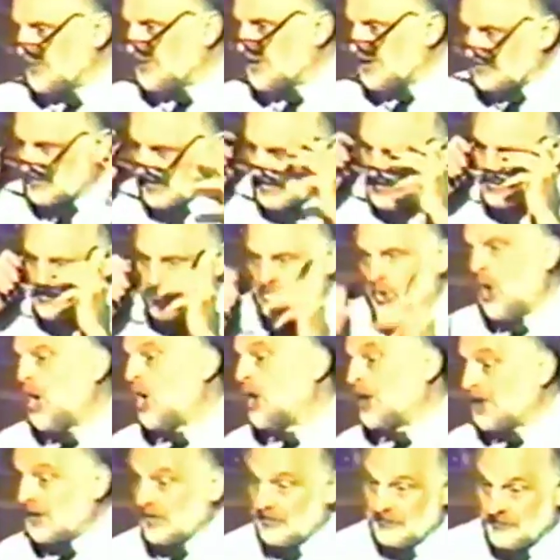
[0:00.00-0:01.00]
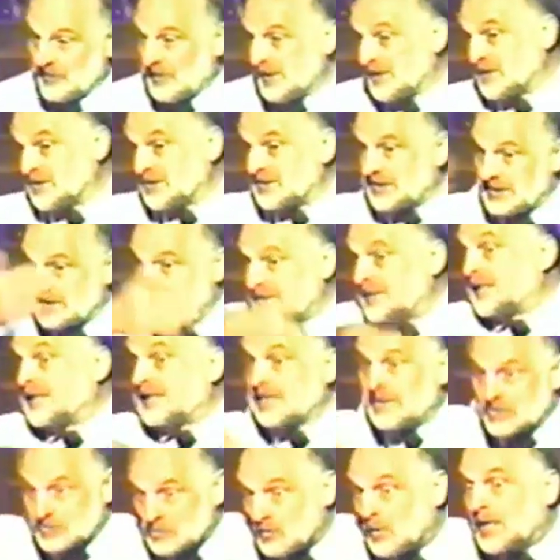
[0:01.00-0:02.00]
They think it's all in Leviticus 18
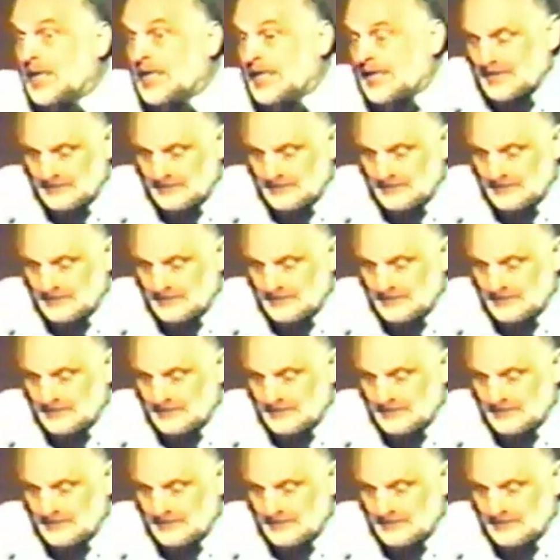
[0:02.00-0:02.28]
and 20.